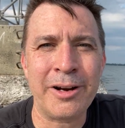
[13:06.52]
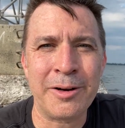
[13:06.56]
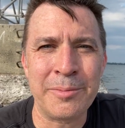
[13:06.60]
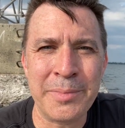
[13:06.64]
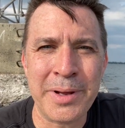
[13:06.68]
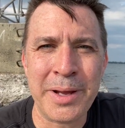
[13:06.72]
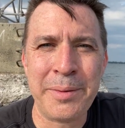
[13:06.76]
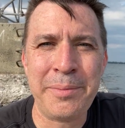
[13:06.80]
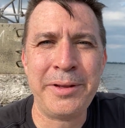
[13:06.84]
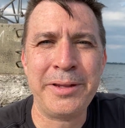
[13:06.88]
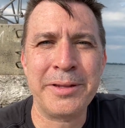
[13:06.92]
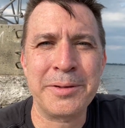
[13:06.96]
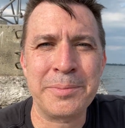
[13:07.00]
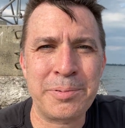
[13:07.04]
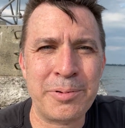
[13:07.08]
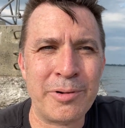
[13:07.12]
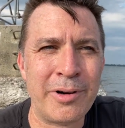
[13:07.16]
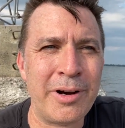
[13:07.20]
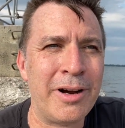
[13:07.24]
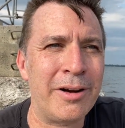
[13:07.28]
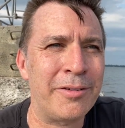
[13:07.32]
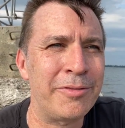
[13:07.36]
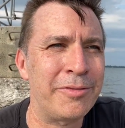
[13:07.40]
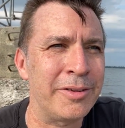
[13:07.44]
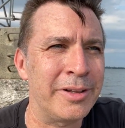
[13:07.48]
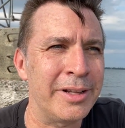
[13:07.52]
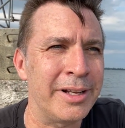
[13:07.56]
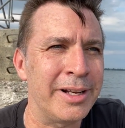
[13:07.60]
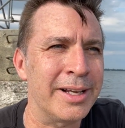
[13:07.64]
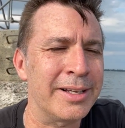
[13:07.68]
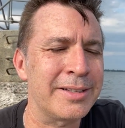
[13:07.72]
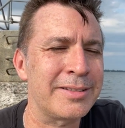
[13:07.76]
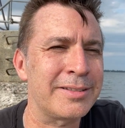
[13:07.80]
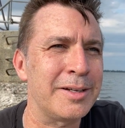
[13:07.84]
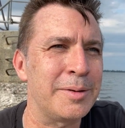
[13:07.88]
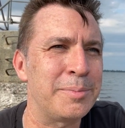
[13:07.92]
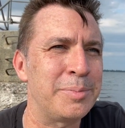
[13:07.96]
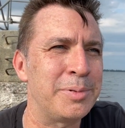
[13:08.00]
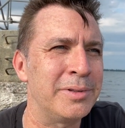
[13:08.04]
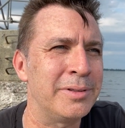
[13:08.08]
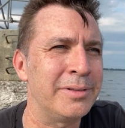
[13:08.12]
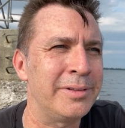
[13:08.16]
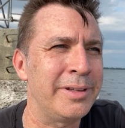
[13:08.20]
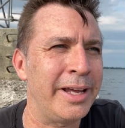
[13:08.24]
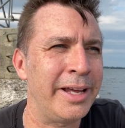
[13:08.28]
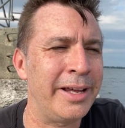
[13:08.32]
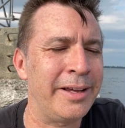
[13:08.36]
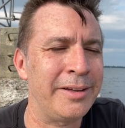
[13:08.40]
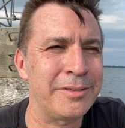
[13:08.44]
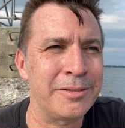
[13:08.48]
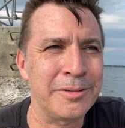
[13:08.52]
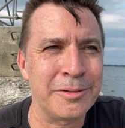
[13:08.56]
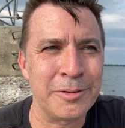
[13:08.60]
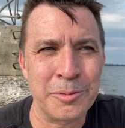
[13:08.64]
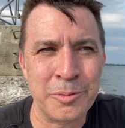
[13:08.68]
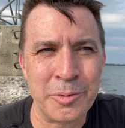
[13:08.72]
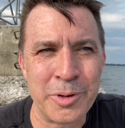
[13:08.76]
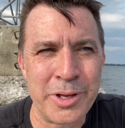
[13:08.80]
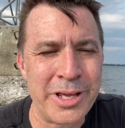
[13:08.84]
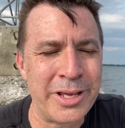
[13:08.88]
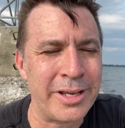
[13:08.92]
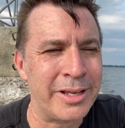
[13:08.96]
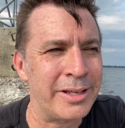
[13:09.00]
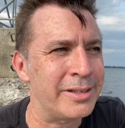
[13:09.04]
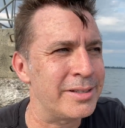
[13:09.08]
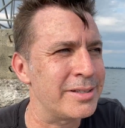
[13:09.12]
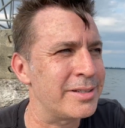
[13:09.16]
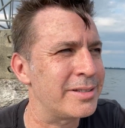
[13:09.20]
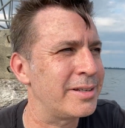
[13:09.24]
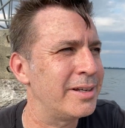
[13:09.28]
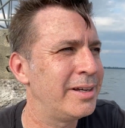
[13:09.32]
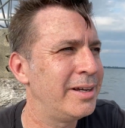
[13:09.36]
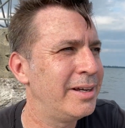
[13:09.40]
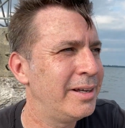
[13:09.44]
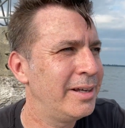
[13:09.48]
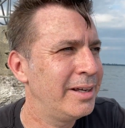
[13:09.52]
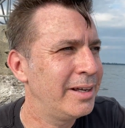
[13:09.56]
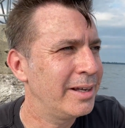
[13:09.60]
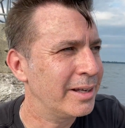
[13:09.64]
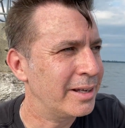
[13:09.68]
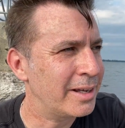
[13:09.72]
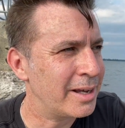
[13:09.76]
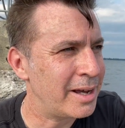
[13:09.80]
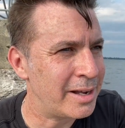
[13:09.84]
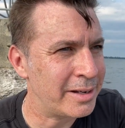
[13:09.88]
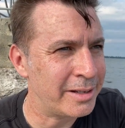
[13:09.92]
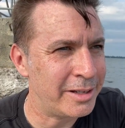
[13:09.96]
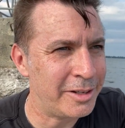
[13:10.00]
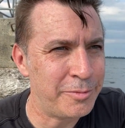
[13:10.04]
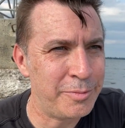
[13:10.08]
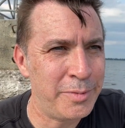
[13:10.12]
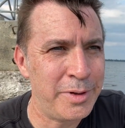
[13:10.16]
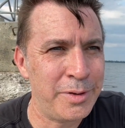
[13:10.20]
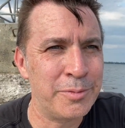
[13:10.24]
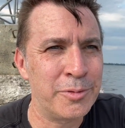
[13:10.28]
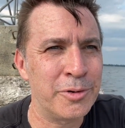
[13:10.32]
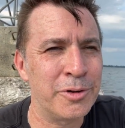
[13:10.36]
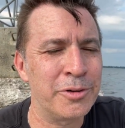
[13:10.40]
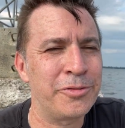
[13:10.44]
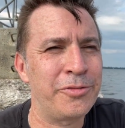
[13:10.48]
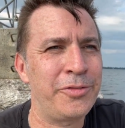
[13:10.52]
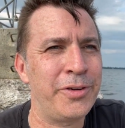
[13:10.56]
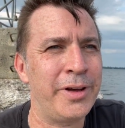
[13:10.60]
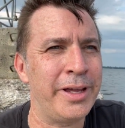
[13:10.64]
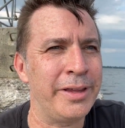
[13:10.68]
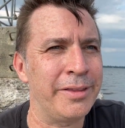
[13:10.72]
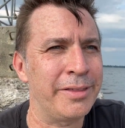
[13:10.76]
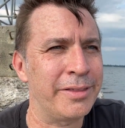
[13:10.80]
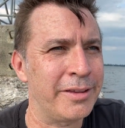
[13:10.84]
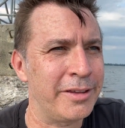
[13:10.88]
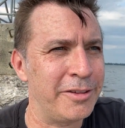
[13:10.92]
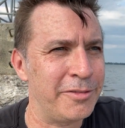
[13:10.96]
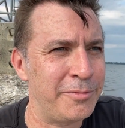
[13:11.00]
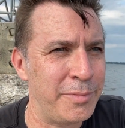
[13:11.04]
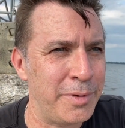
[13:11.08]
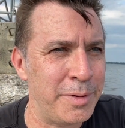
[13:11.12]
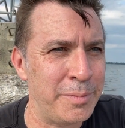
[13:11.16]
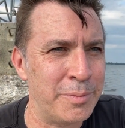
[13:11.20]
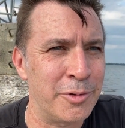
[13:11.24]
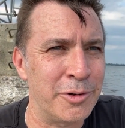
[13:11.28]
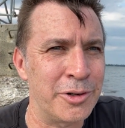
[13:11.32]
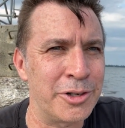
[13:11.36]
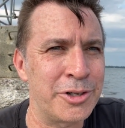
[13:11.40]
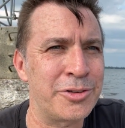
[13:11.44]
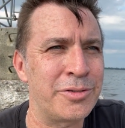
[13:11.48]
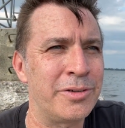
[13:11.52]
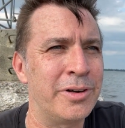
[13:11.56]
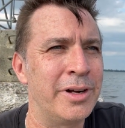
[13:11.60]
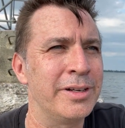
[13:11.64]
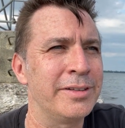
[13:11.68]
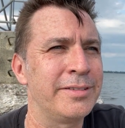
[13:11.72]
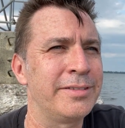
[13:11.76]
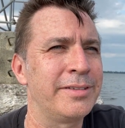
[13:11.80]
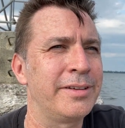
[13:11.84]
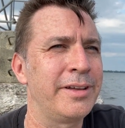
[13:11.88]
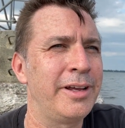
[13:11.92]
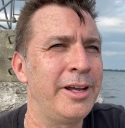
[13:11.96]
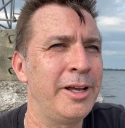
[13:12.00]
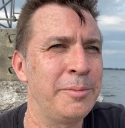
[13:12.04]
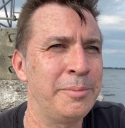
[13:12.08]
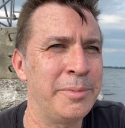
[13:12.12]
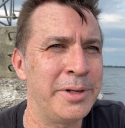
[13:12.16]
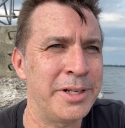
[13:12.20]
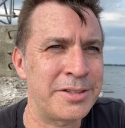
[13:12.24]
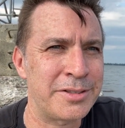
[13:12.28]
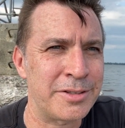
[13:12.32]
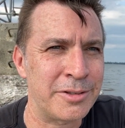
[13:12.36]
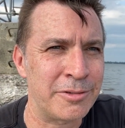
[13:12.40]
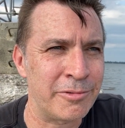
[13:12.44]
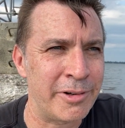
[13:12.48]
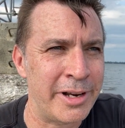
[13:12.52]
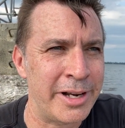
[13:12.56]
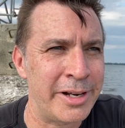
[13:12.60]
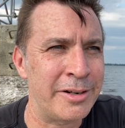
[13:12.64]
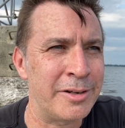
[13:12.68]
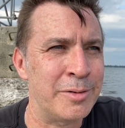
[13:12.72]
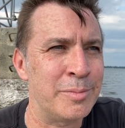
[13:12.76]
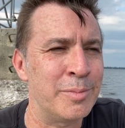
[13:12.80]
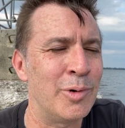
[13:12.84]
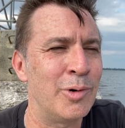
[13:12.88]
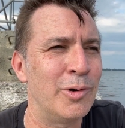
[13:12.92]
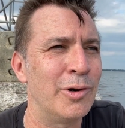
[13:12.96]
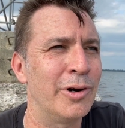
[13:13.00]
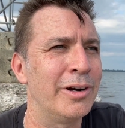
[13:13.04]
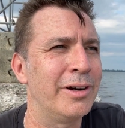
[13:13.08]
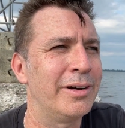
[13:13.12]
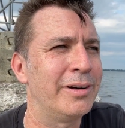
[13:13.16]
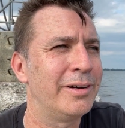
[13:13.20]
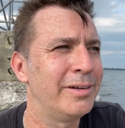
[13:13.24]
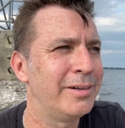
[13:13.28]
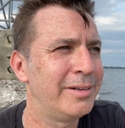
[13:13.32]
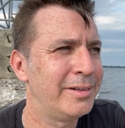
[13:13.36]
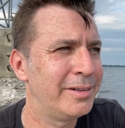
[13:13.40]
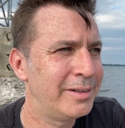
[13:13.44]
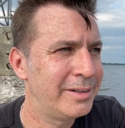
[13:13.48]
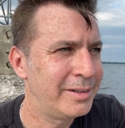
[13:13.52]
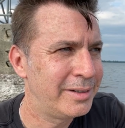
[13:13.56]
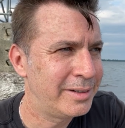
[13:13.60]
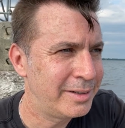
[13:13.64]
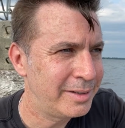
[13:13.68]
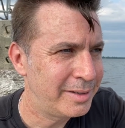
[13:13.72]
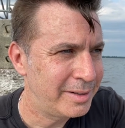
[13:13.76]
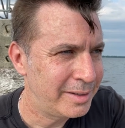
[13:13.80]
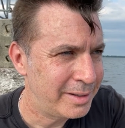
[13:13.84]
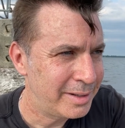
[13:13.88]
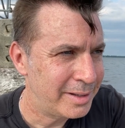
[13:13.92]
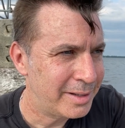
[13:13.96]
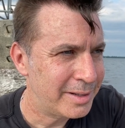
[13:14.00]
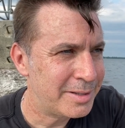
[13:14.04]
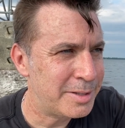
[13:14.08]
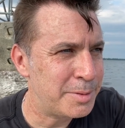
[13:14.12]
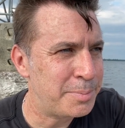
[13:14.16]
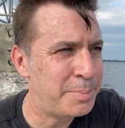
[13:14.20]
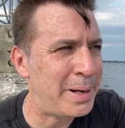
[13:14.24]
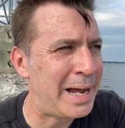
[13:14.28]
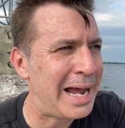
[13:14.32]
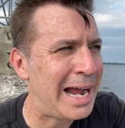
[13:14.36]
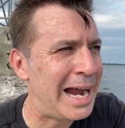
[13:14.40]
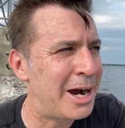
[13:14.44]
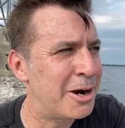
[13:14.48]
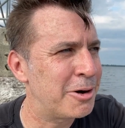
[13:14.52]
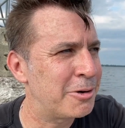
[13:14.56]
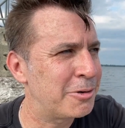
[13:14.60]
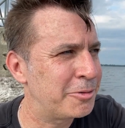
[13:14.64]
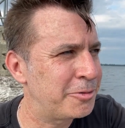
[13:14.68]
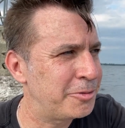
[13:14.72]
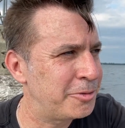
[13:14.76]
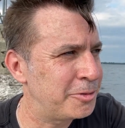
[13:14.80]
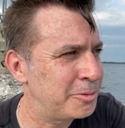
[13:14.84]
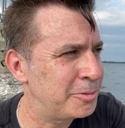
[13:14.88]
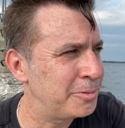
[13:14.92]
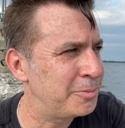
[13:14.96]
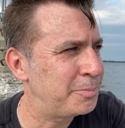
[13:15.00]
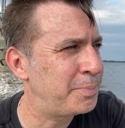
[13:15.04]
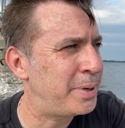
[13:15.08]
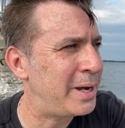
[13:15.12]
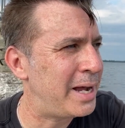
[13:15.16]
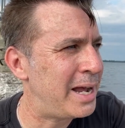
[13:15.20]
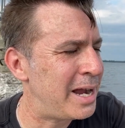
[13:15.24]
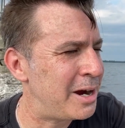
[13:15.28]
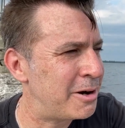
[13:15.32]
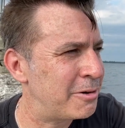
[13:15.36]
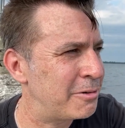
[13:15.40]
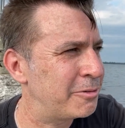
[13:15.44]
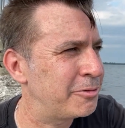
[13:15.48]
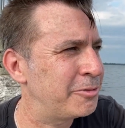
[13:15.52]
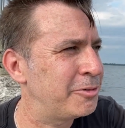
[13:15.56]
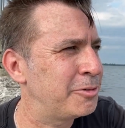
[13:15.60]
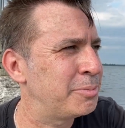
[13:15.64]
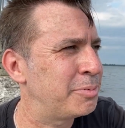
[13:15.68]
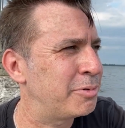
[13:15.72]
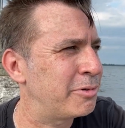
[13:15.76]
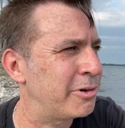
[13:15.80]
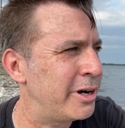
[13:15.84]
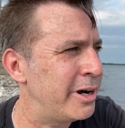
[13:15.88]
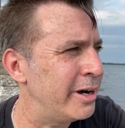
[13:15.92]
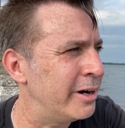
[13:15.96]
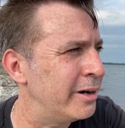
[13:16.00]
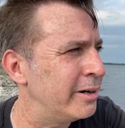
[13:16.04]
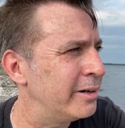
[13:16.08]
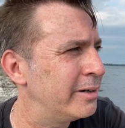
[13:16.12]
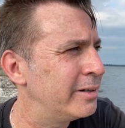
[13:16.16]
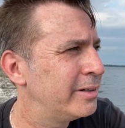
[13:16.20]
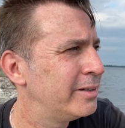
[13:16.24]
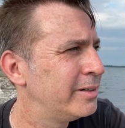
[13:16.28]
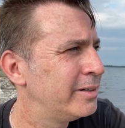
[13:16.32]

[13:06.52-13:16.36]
maybe the prayer for the next couple of days or the week is, God, give me more faith, give me more trust, help me surrender more. It's a powerful, powerful prayer